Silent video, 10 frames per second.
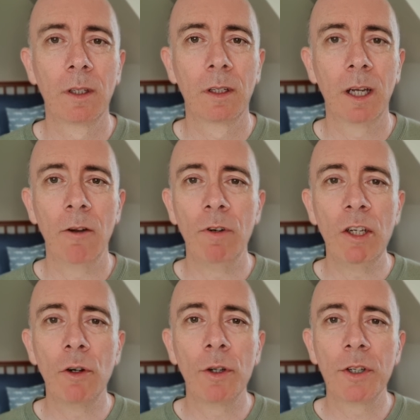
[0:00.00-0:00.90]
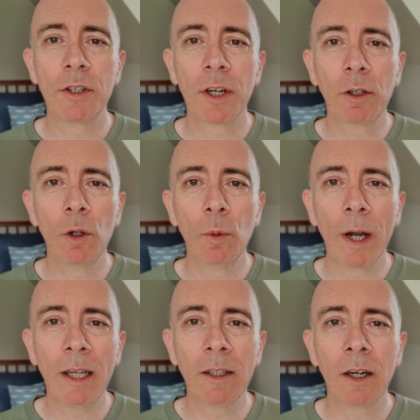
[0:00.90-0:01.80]
It redraws the circle
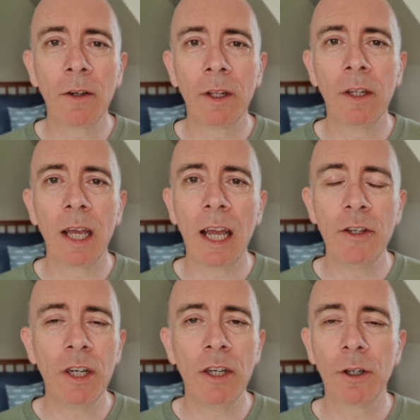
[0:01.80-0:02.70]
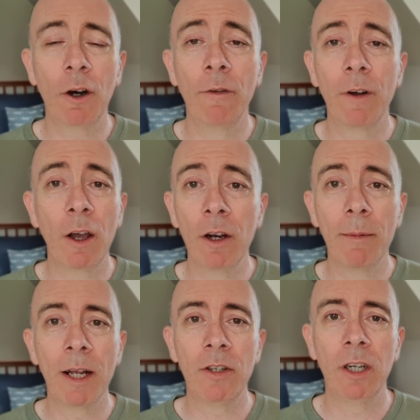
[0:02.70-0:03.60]
wider than the edges of our
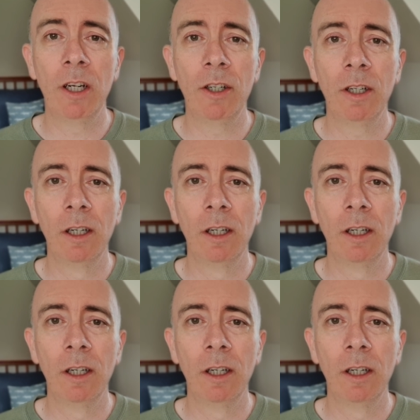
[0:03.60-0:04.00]
imagination.